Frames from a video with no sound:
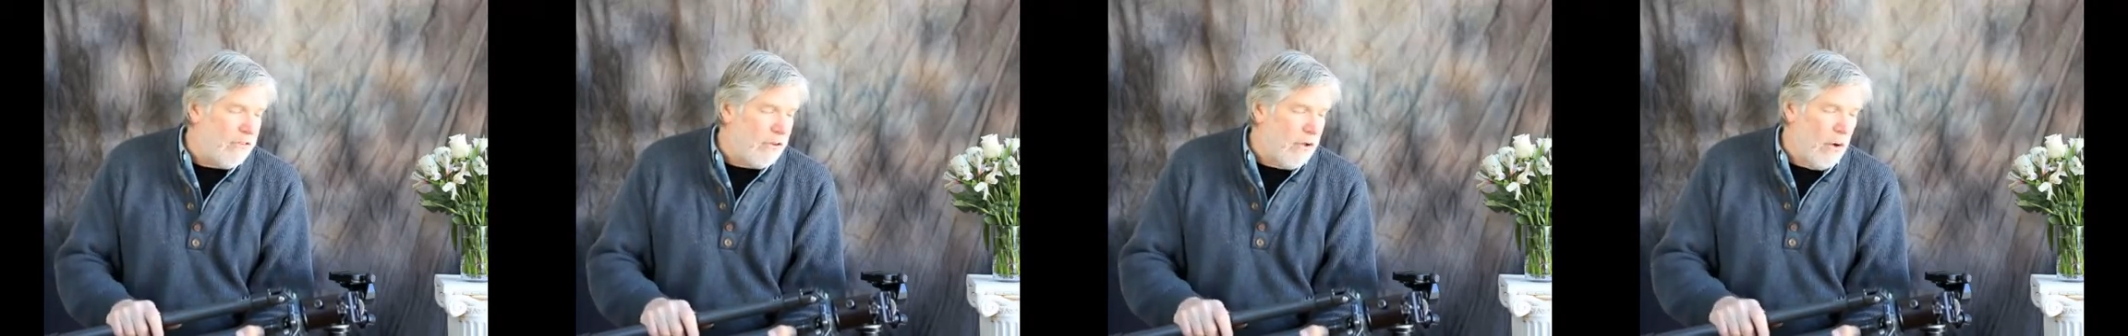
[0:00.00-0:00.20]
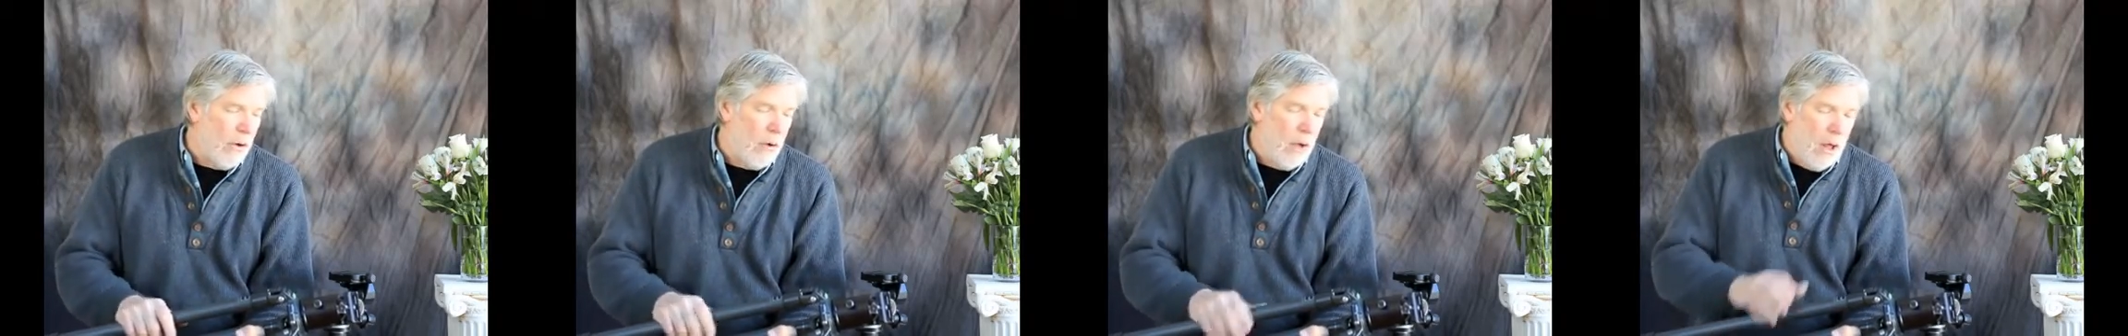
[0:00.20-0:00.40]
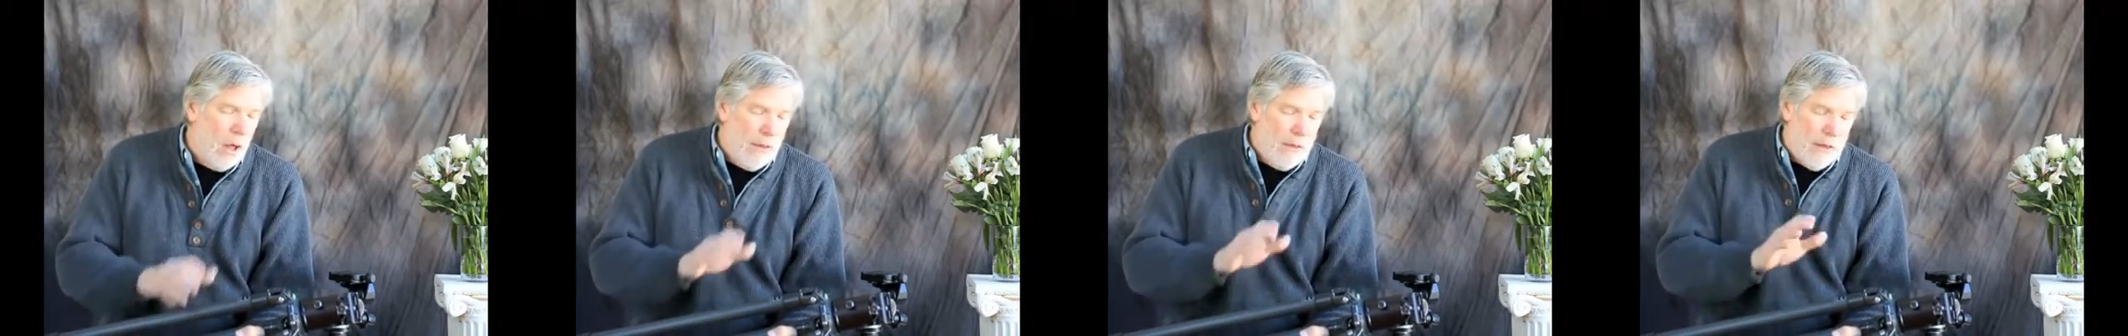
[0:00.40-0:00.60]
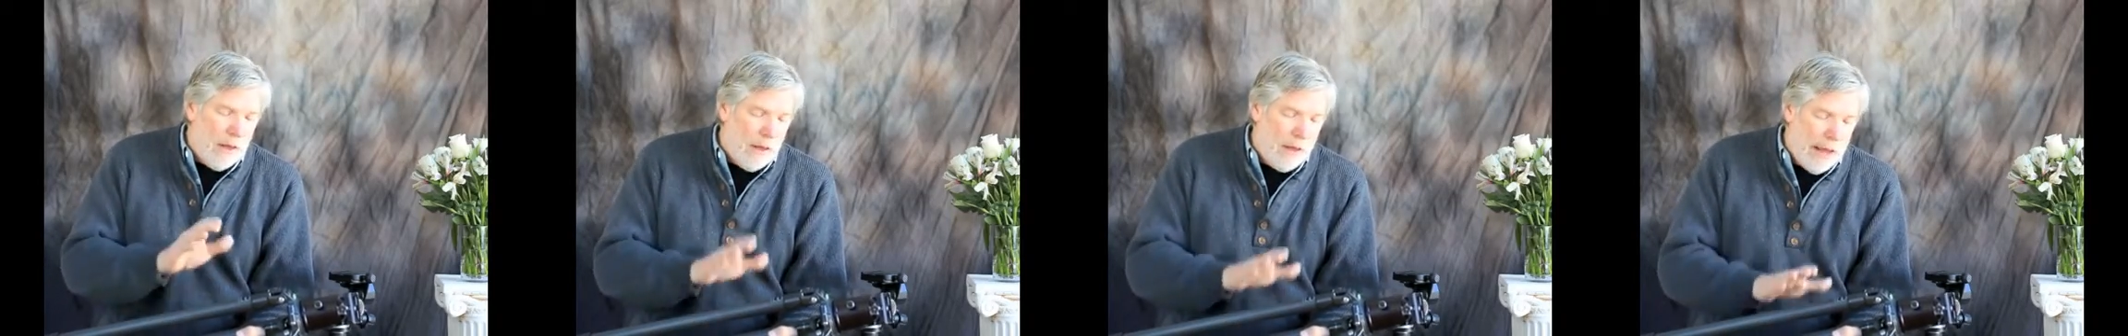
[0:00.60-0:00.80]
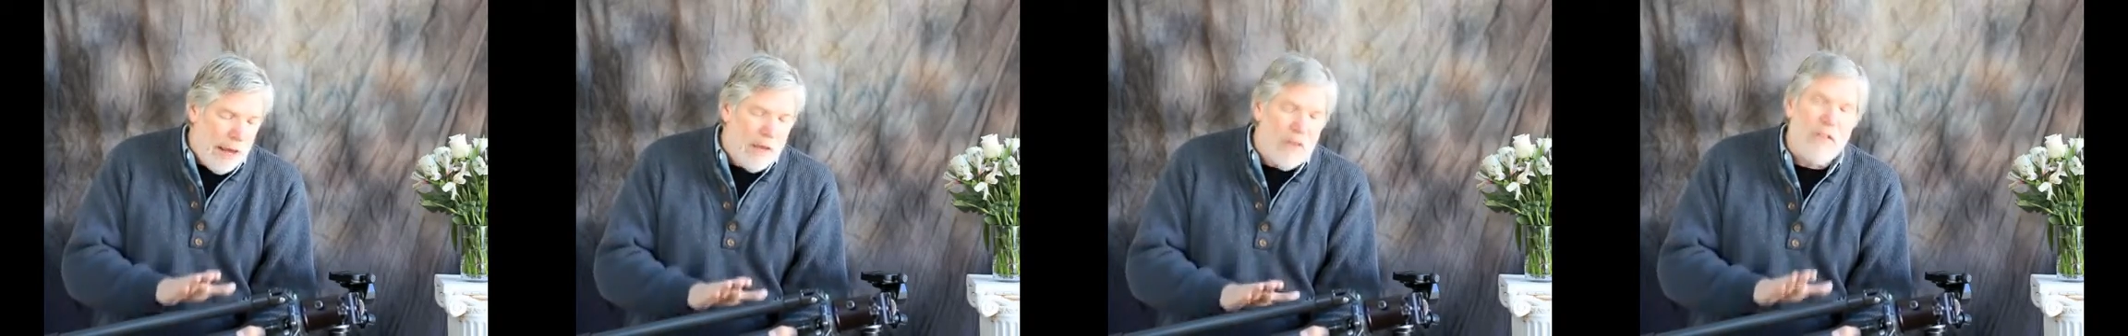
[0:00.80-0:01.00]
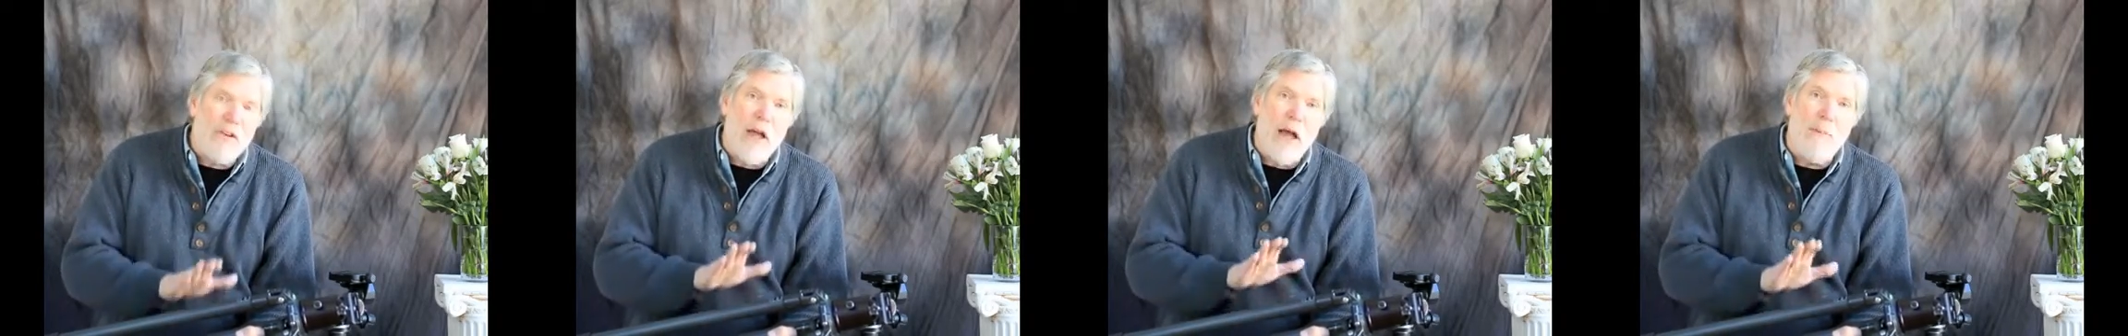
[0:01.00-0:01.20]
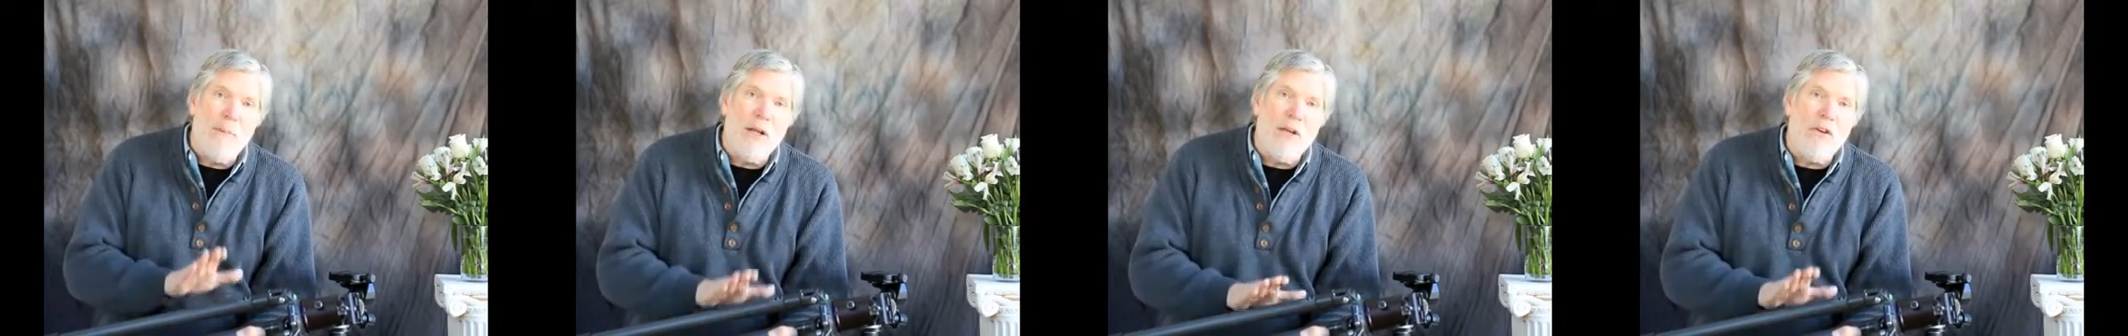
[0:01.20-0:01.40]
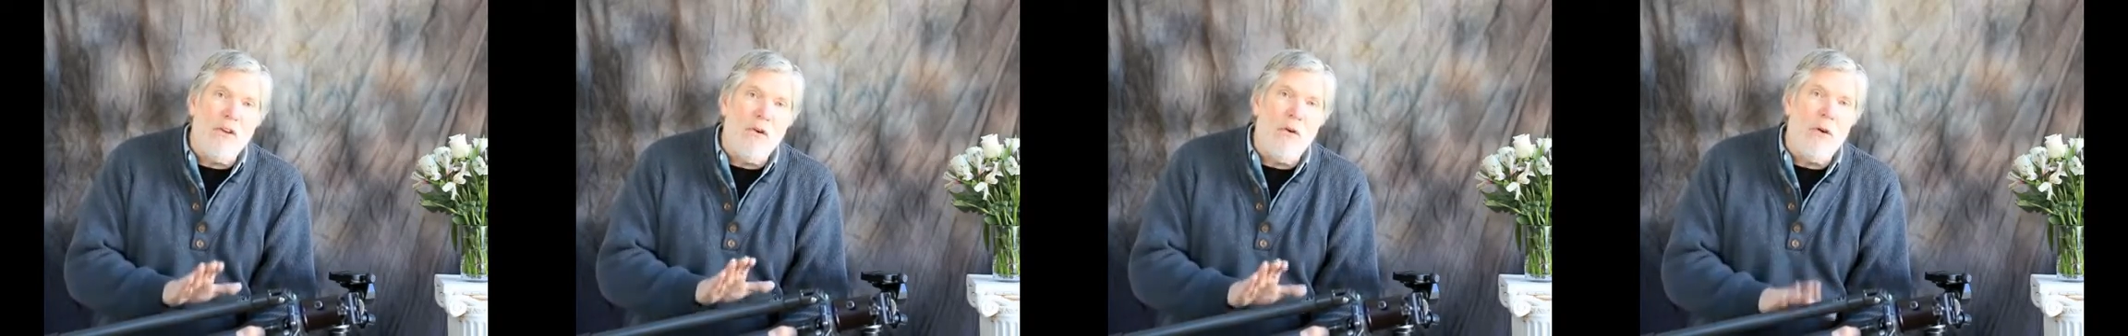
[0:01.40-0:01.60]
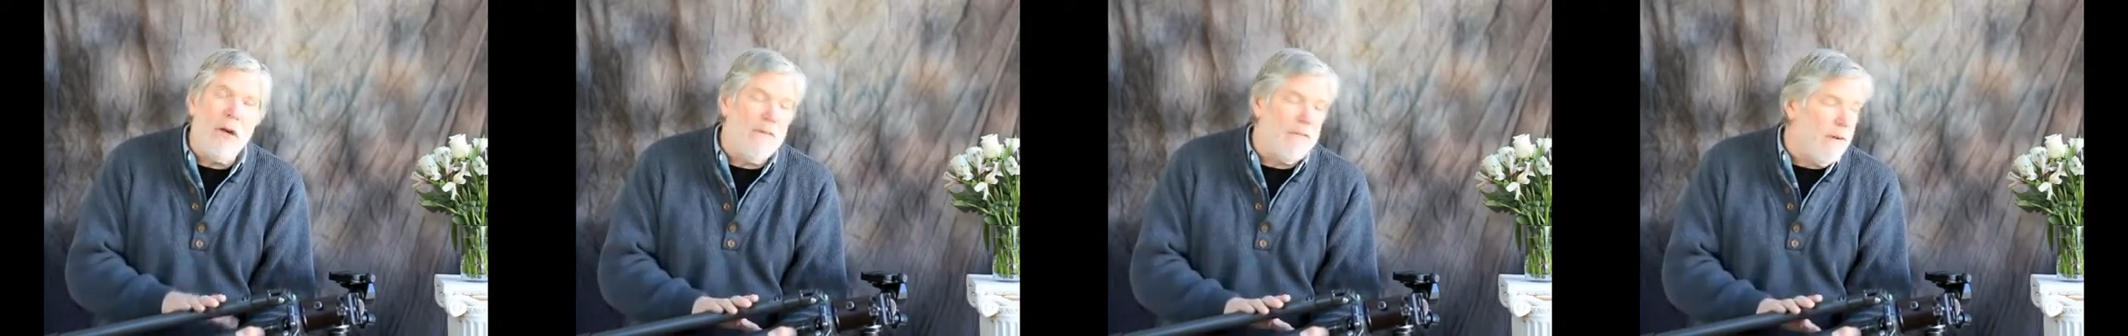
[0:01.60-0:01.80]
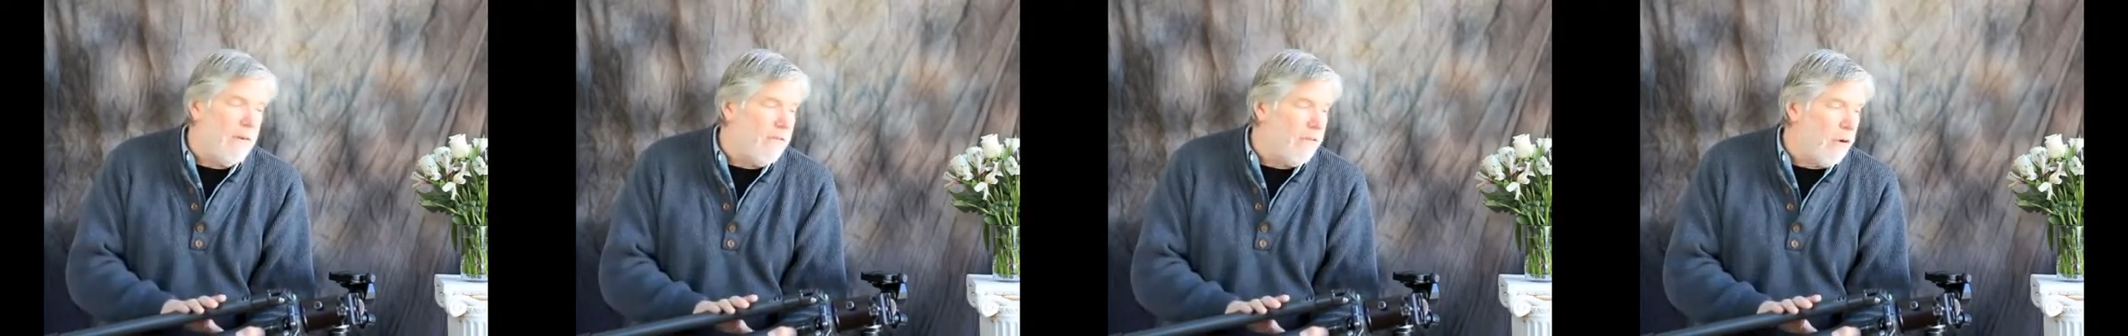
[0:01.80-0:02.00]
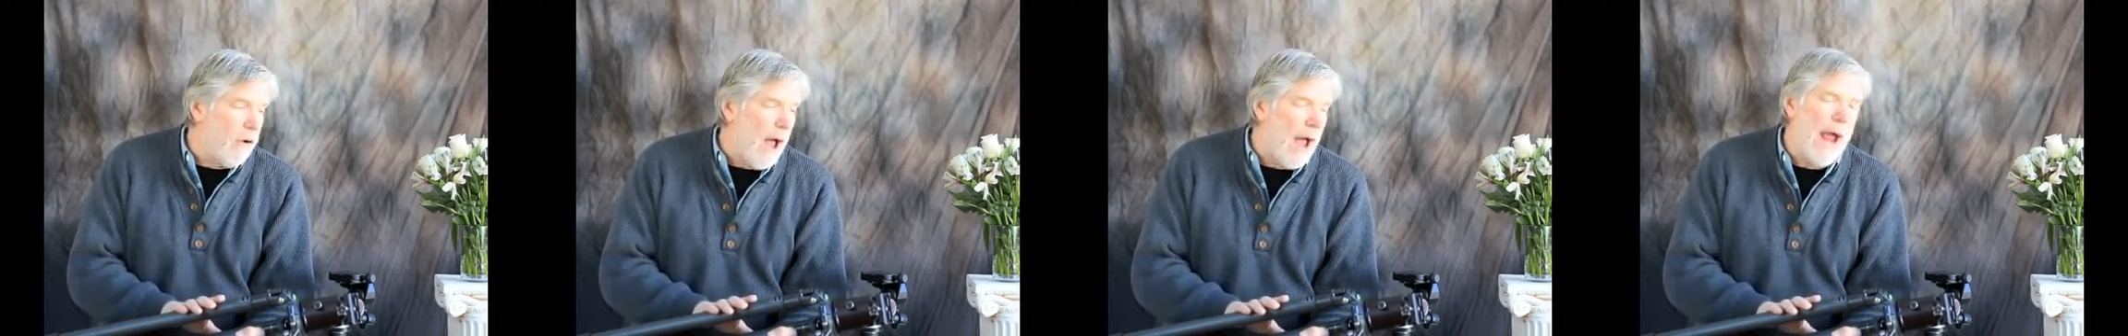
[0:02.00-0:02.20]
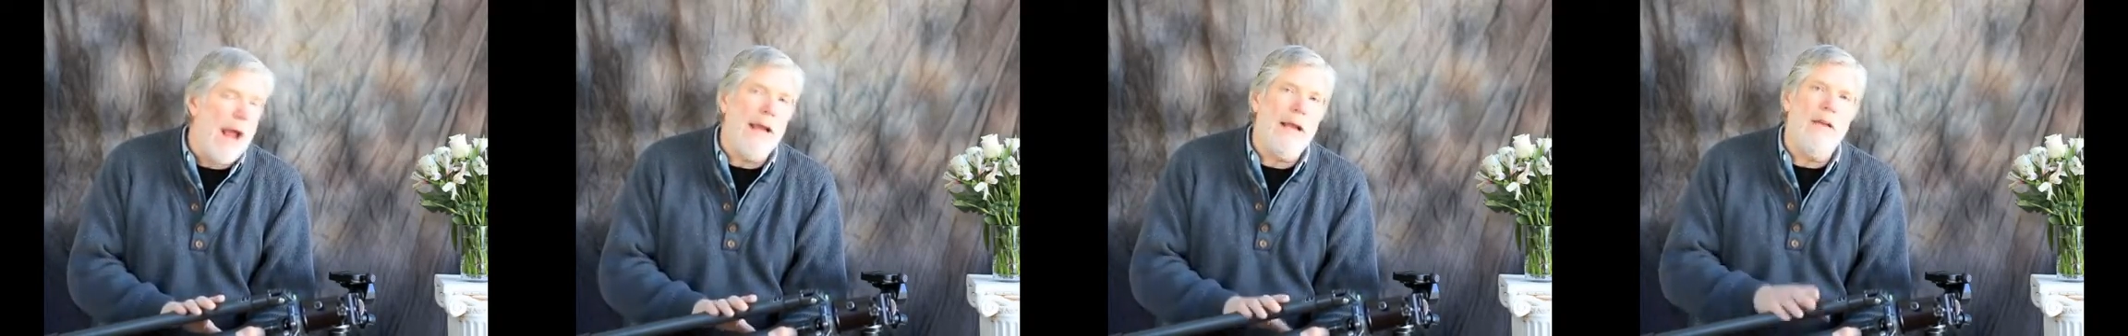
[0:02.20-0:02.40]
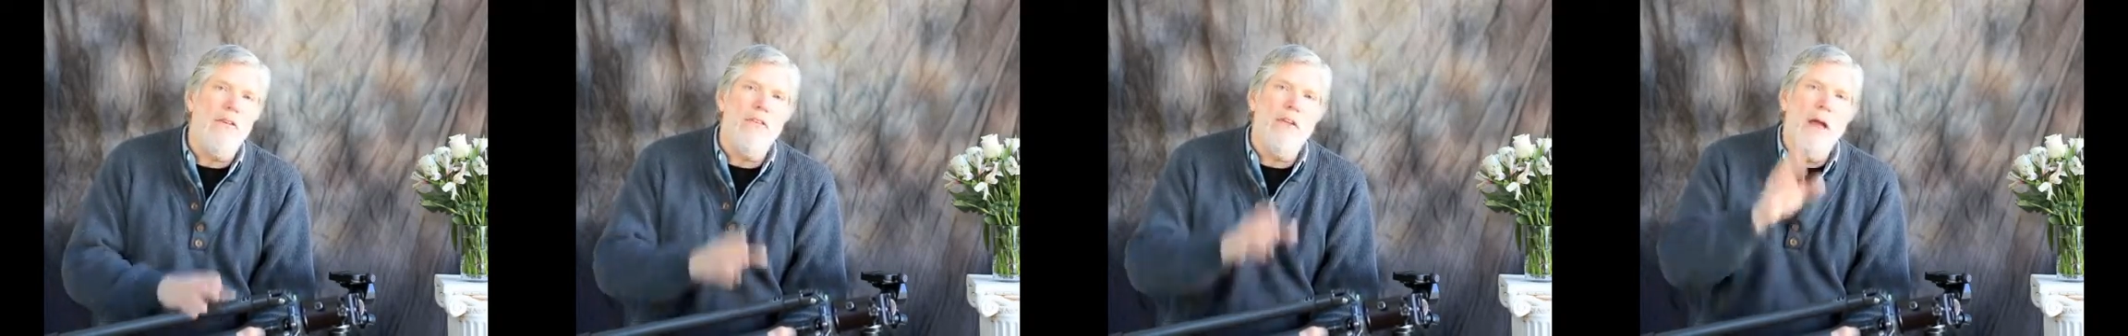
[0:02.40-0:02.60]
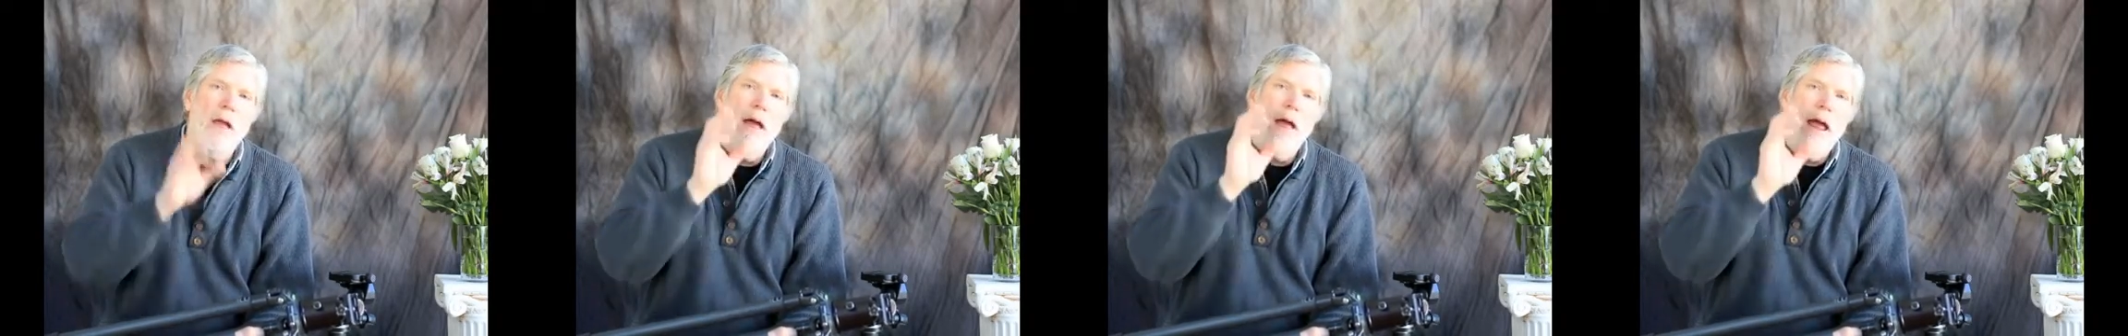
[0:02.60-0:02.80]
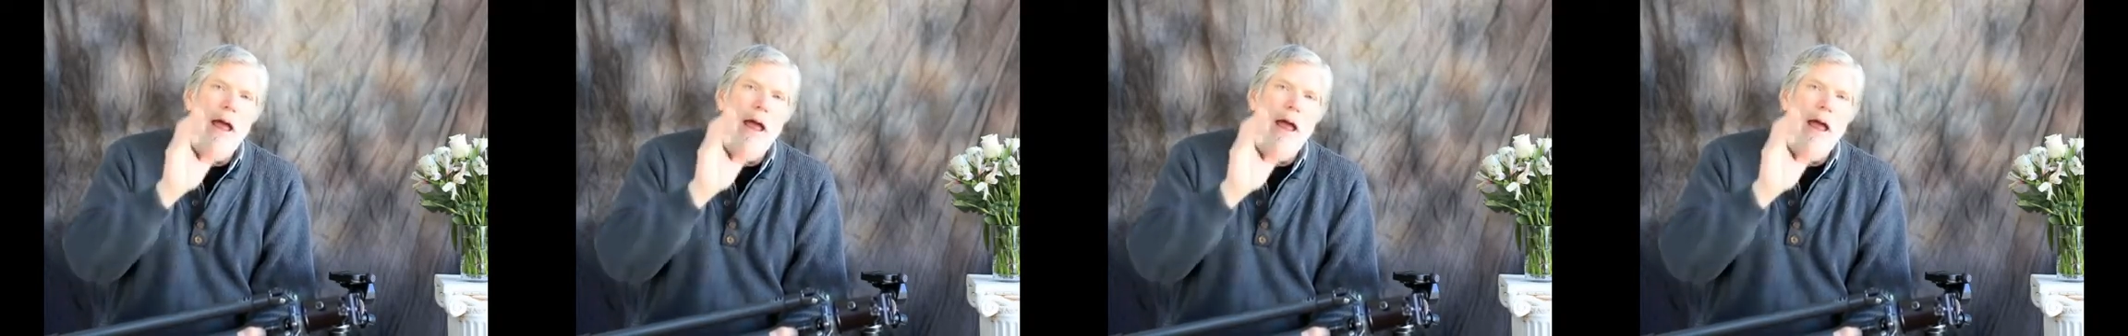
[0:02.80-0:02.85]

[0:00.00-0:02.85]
So the legs come in two different varieties,